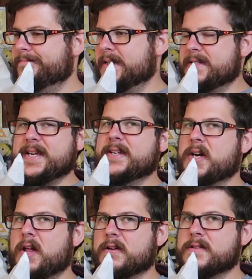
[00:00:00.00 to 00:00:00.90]
like
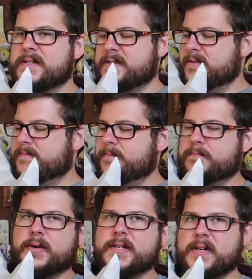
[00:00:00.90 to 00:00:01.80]
$10 to
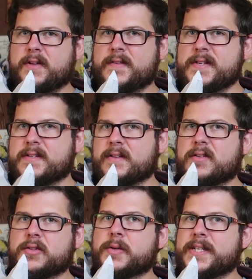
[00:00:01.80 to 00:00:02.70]
print all this and
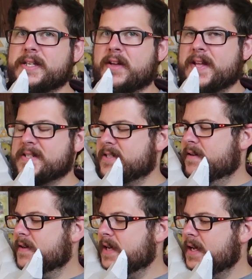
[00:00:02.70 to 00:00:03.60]
glue it and all that
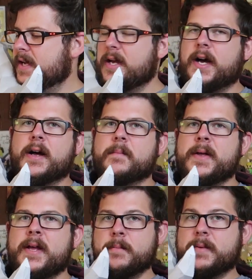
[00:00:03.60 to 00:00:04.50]
stuff.
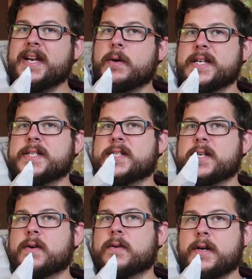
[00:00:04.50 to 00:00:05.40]
But anyways,
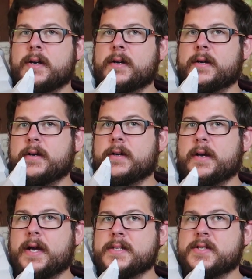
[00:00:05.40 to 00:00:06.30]
so
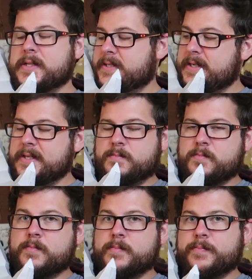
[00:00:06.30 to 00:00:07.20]
as you can see, it's
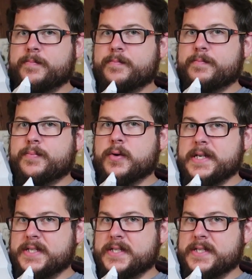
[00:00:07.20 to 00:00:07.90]
pretty